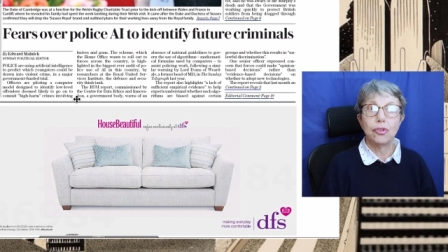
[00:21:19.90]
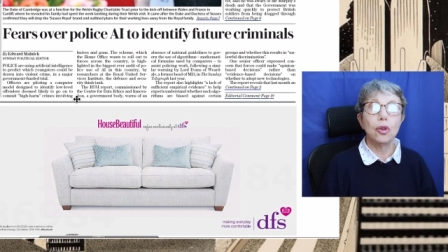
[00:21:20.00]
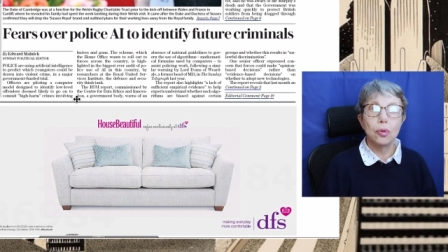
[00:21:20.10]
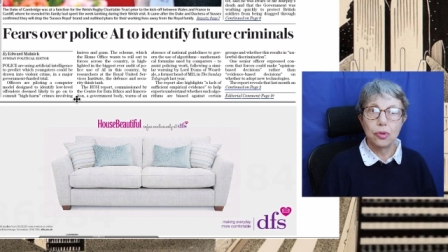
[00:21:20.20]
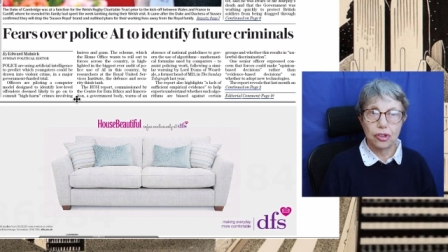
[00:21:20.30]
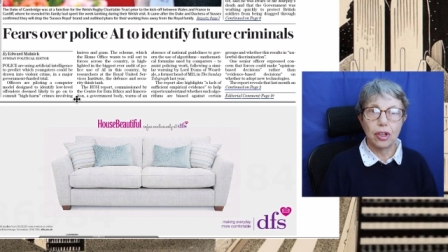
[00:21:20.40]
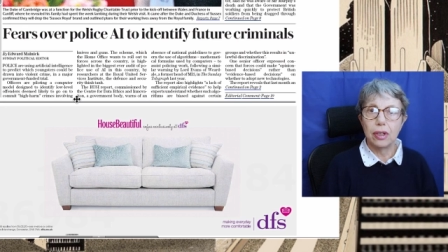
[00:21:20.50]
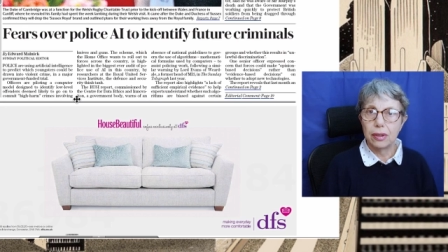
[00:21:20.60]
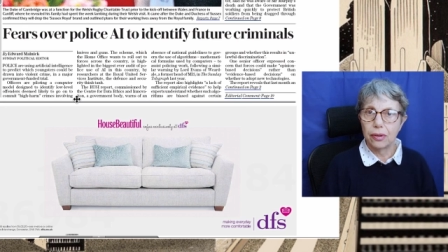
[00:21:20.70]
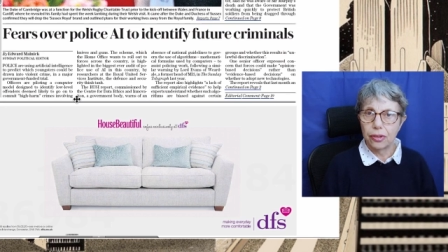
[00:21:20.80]
do
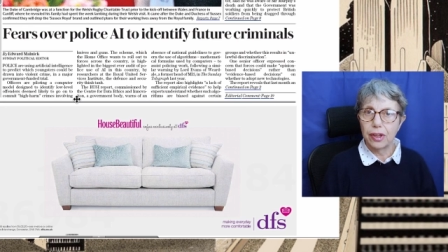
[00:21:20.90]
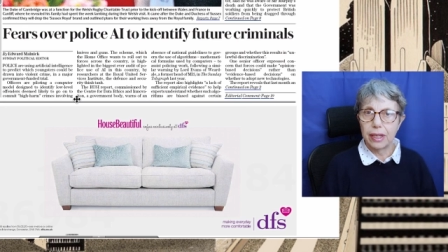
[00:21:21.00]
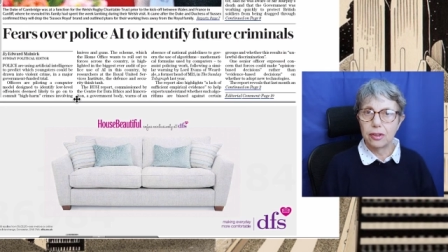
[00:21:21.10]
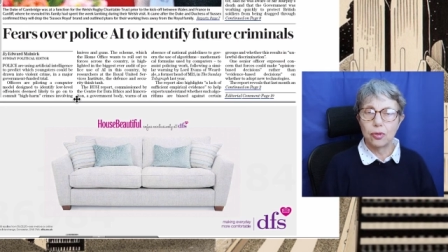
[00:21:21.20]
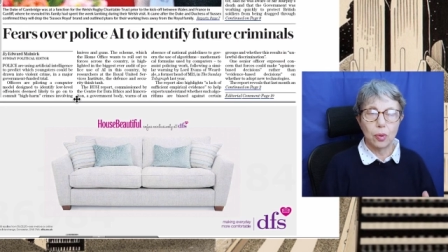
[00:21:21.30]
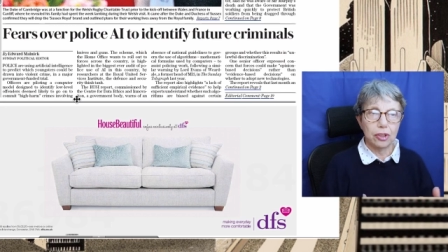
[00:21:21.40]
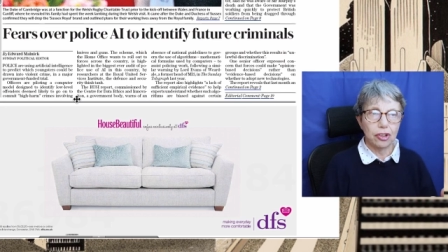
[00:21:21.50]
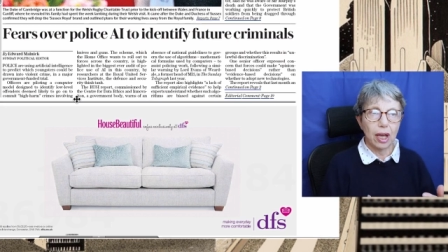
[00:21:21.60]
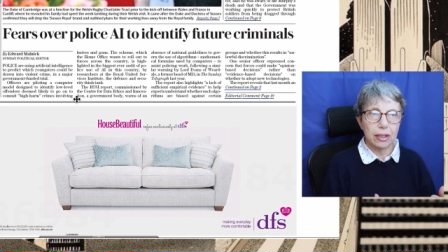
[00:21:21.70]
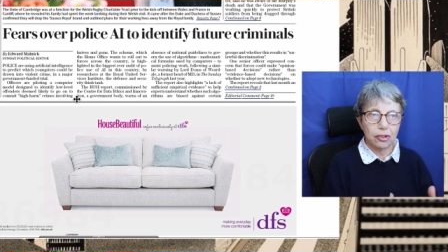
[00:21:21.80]
certain things
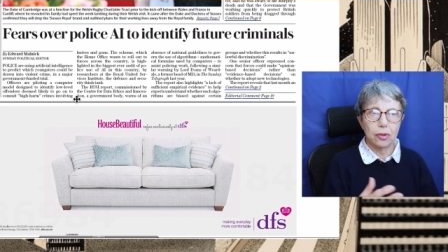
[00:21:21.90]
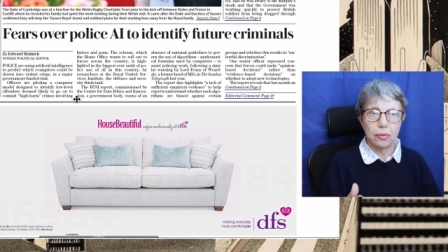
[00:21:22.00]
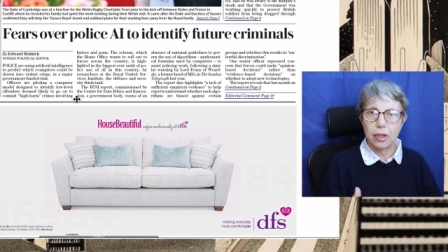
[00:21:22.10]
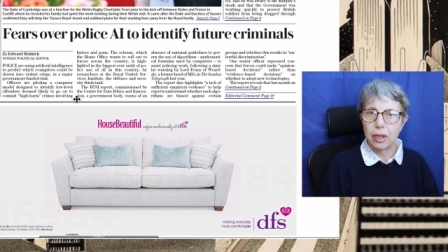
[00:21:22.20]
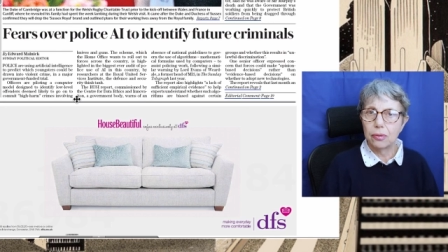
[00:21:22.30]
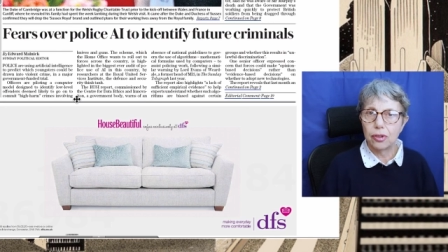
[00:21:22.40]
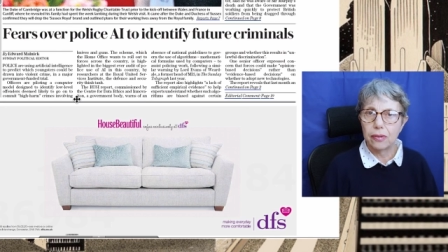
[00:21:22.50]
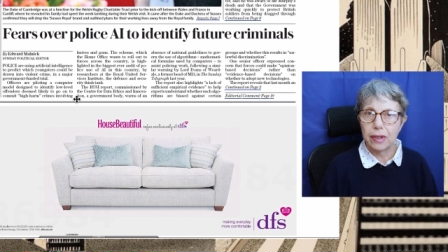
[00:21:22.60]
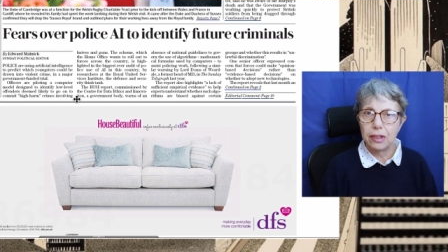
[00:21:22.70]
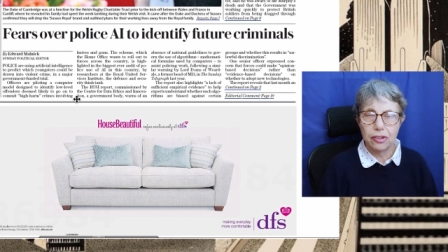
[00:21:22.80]
which I do, you know,
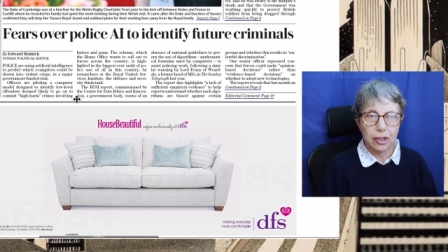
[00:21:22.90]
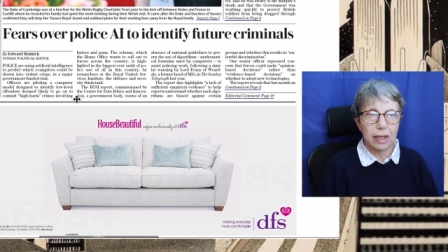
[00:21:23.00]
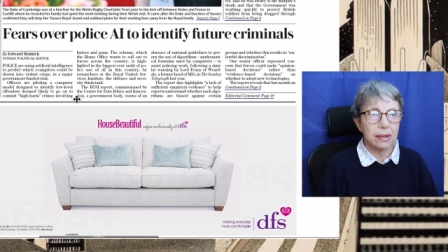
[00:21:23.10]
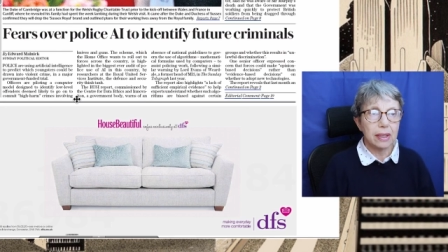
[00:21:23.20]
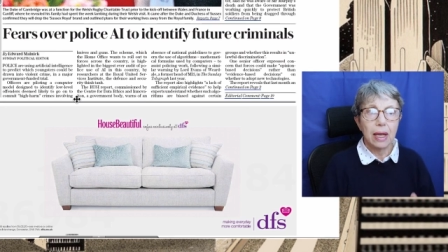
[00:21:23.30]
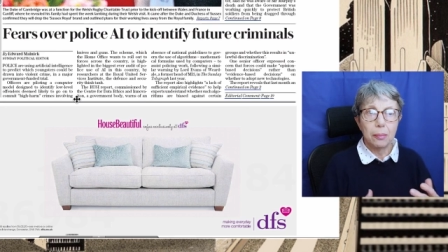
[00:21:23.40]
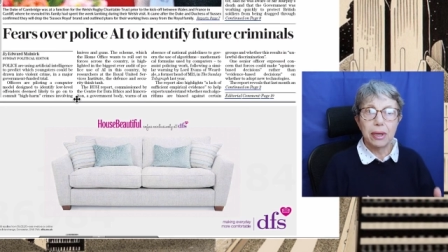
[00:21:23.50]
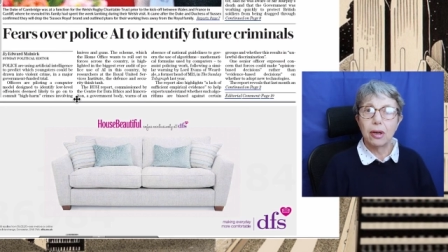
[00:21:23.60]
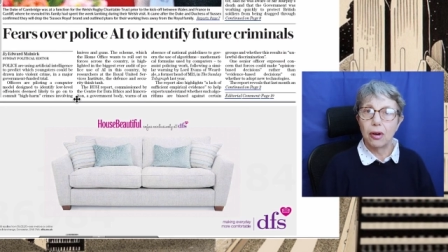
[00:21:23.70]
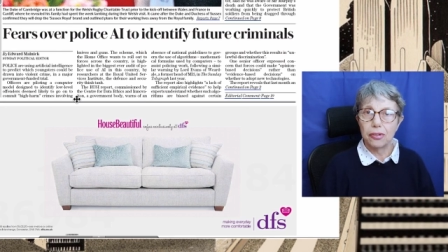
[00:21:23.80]
sort of internet,
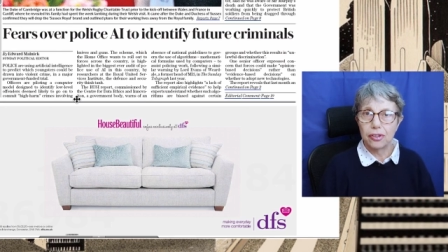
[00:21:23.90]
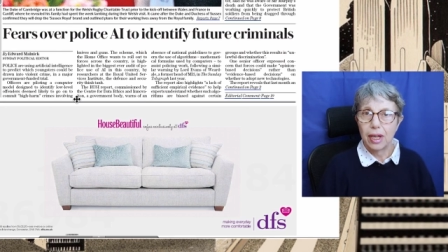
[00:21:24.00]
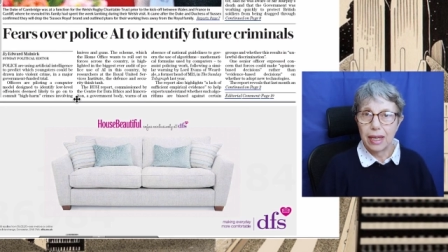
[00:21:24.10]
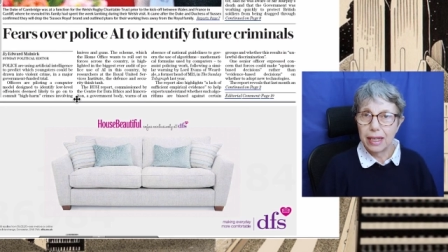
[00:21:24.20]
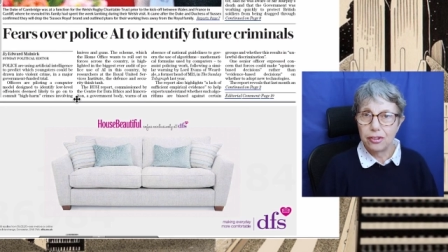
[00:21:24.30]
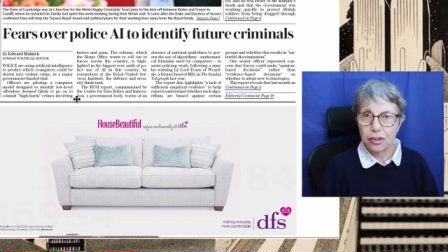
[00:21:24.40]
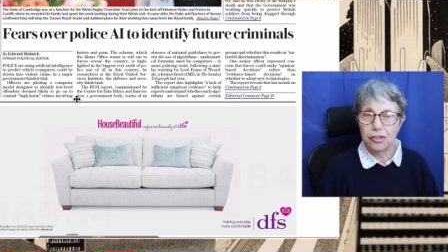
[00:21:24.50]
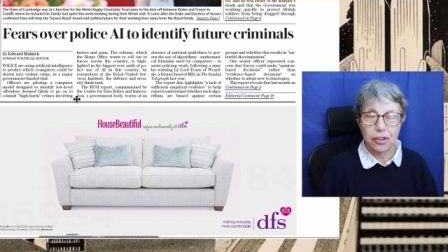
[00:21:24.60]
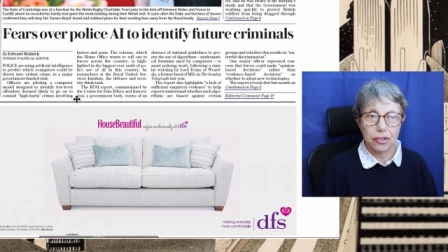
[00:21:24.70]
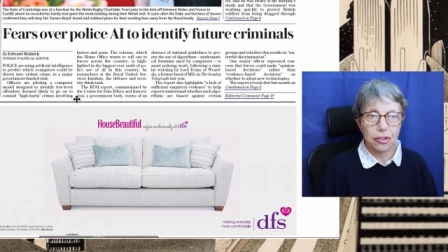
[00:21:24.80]
because he
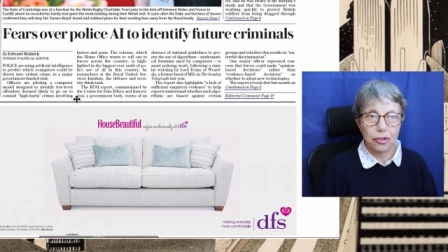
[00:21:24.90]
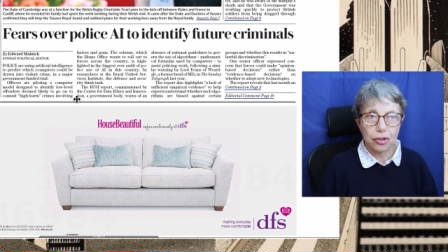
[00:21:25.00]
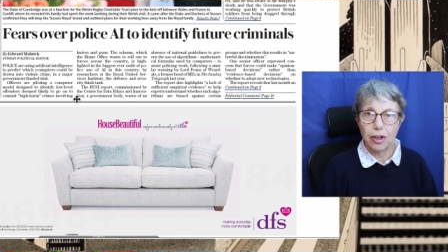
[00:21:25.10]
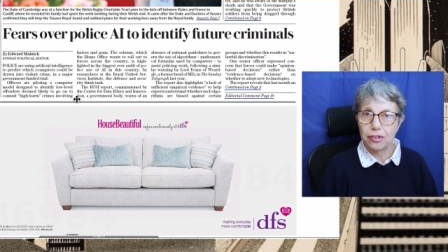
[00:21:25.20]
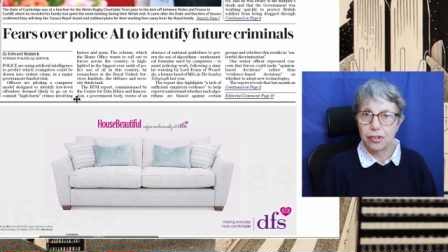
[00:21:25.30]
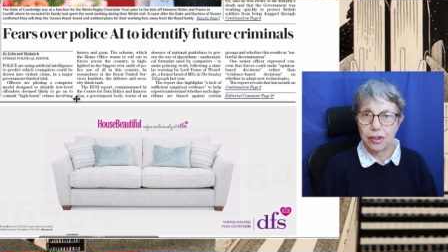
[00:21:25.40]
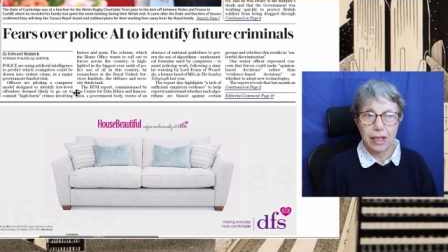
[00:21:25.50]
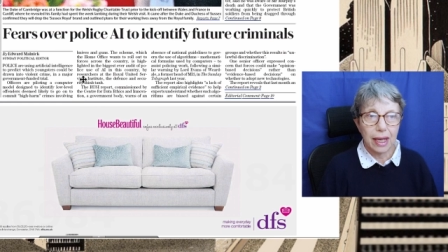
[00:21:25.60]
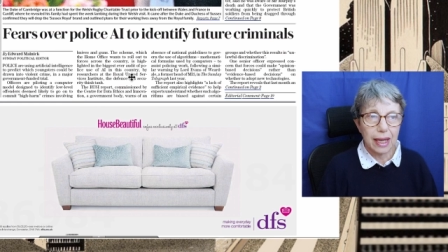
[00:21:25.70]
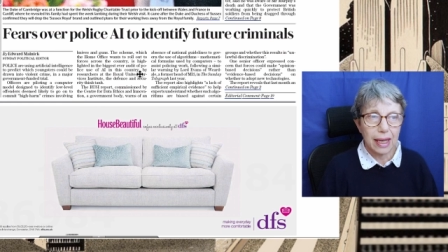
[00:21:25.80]
just doesn't trust
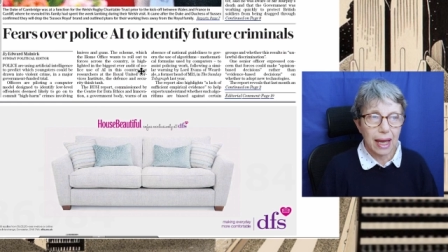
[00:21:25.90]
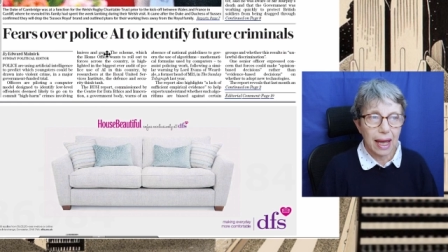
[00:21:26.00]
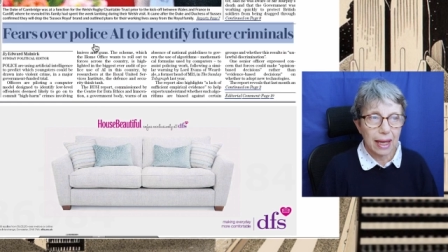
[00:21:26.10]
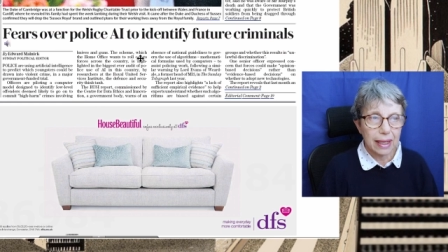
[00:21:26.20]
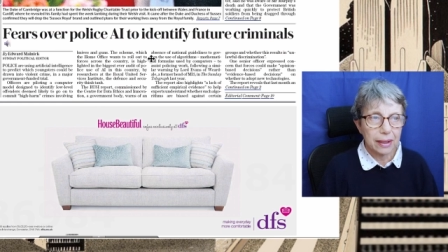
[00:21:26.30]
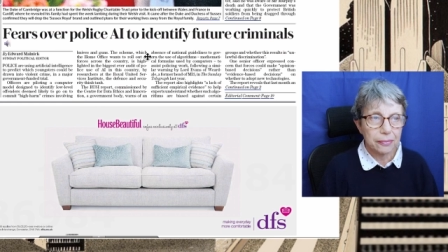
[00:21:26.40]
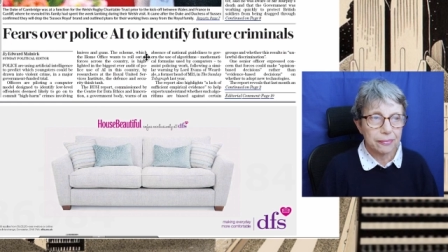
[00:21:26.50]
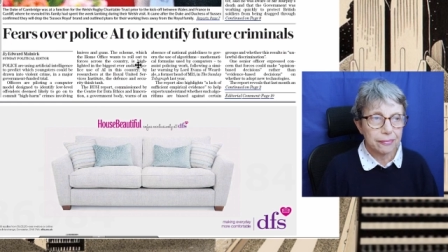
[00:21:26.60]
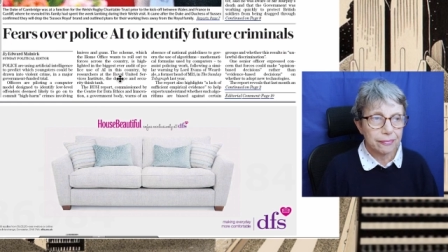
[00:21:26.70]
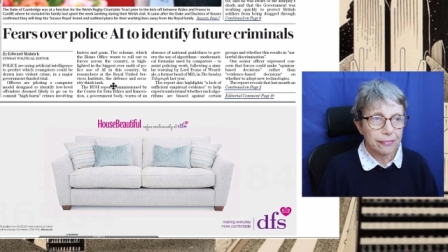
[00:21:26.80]
the AI.
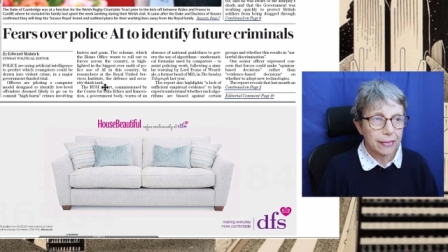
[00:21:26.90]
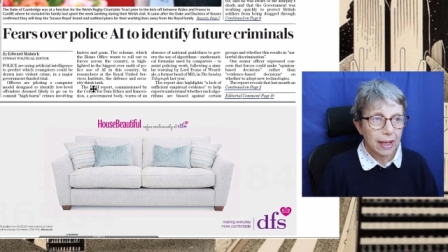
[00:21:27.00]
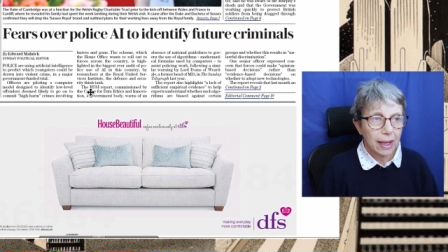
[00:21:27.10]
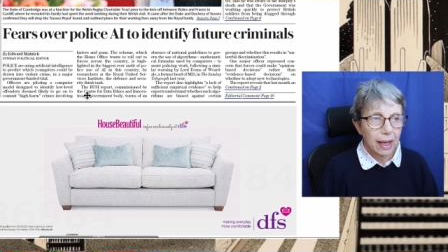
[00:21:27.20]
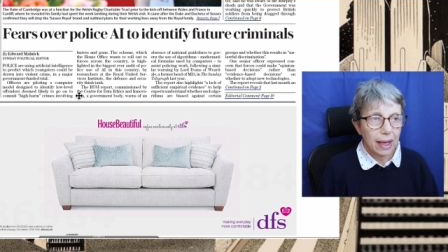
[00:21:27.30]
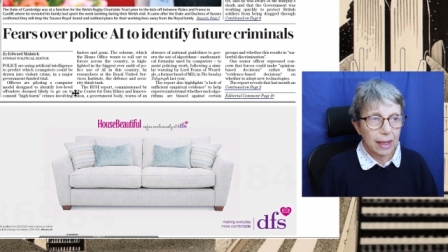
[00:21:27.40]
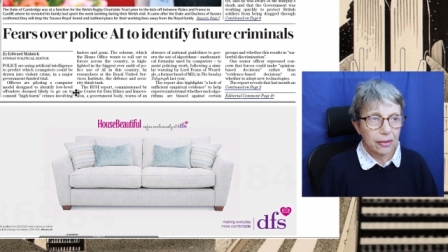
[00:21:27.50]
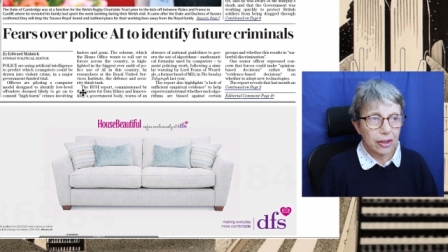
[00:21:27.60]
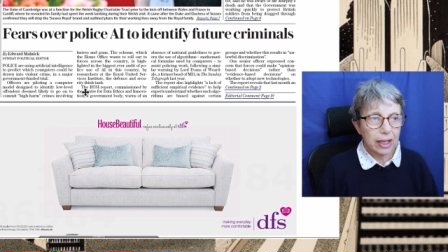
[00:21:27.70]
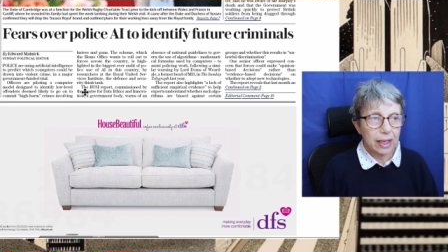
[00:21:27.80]

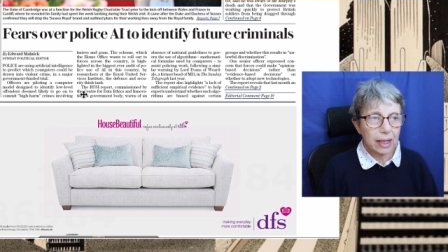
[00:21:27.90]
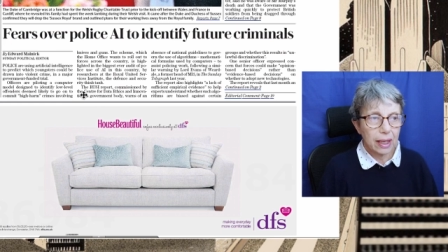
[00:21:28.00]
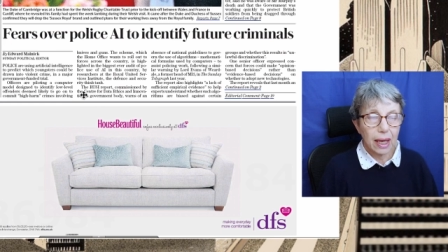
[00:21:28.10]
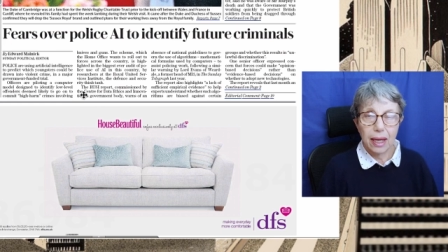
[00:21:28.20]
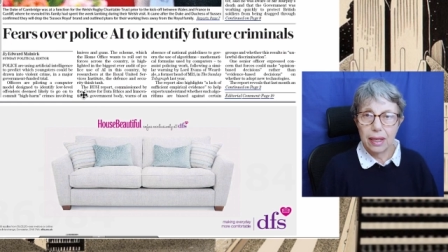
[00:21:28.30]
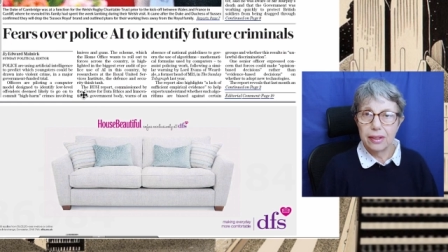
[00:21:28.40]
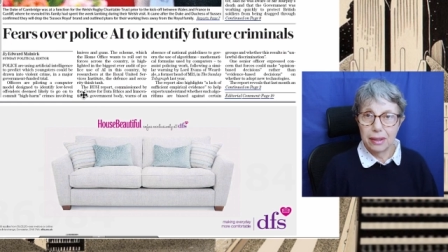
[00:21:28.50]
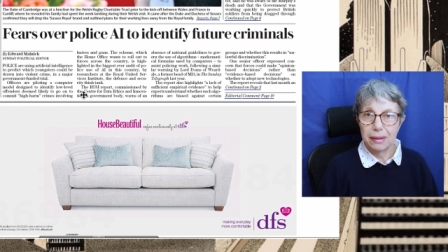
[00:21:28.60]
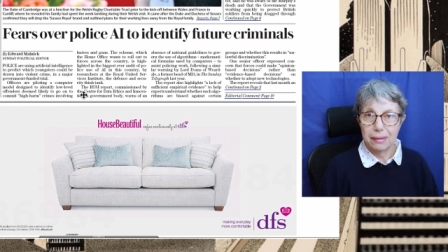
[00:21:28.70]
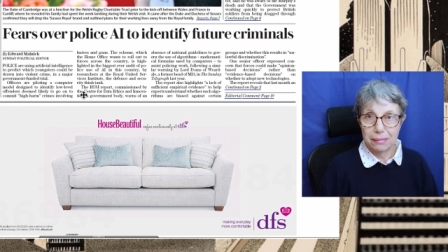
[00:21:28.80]
Uh, the uh, and